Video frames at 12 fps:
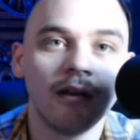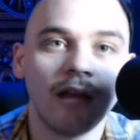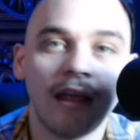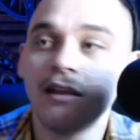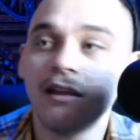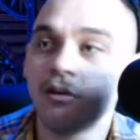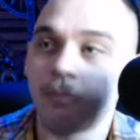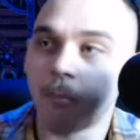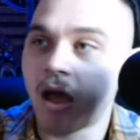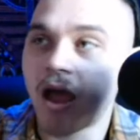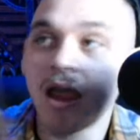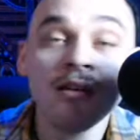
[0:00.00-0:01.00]
and then your
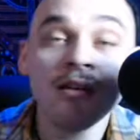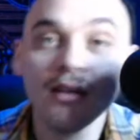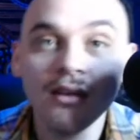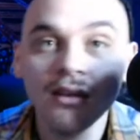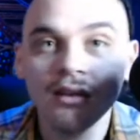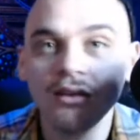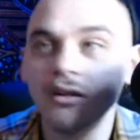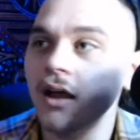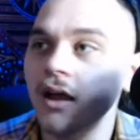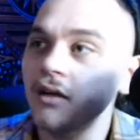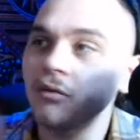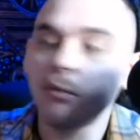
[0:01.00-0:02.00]
mind, you're
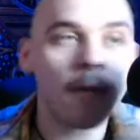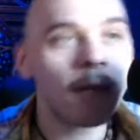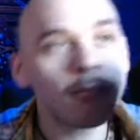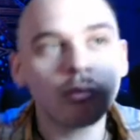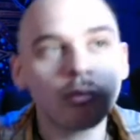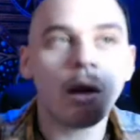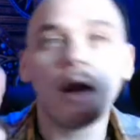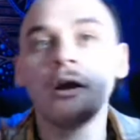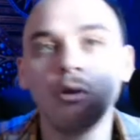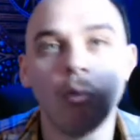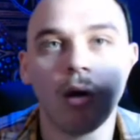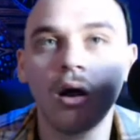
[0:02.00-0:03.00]
not gonna remember where
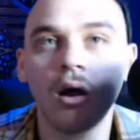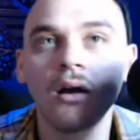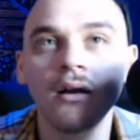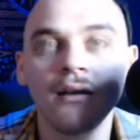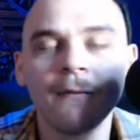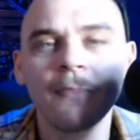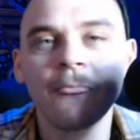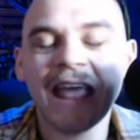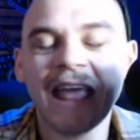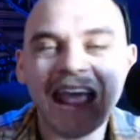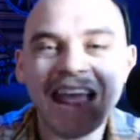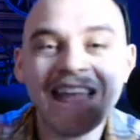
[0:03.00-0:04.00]
you are?
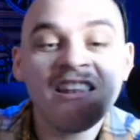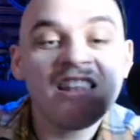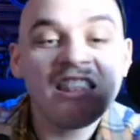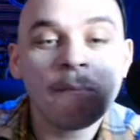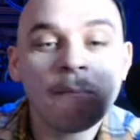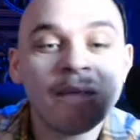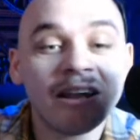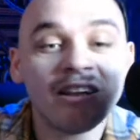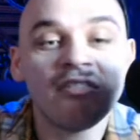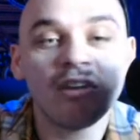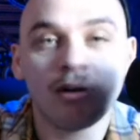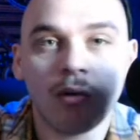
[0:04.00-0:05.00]
In the middle
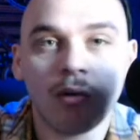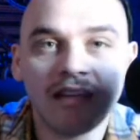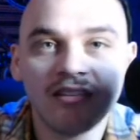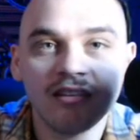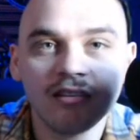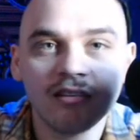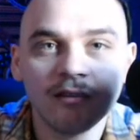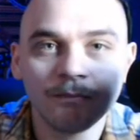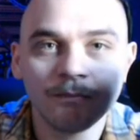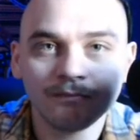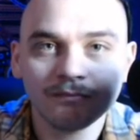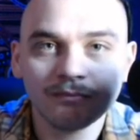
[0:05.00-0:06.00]
of a crisis,
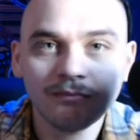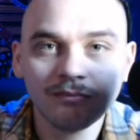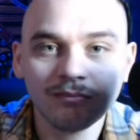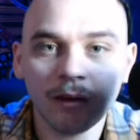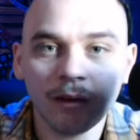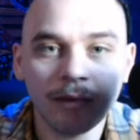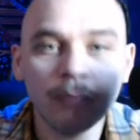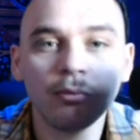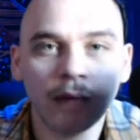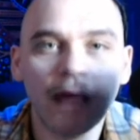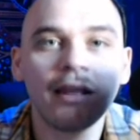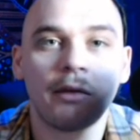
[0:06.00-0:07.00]
people
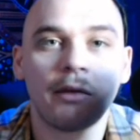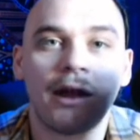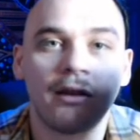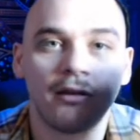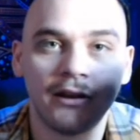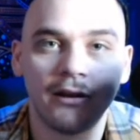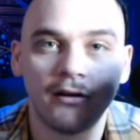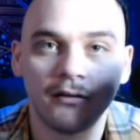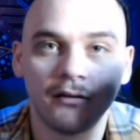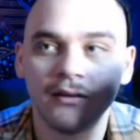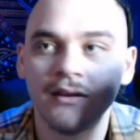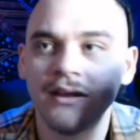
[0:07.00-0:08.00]
rally around a leader,
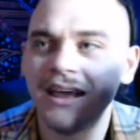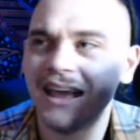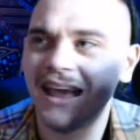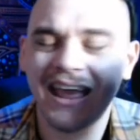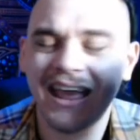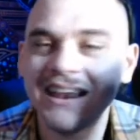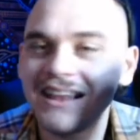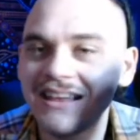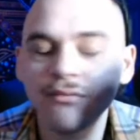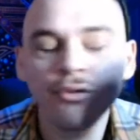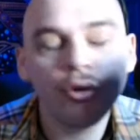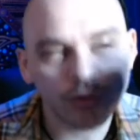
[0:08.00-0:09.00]
And
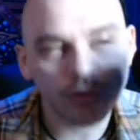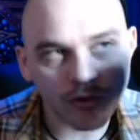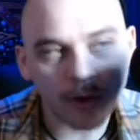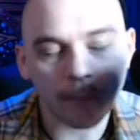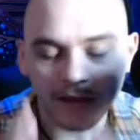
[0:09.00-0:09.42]
even though Trump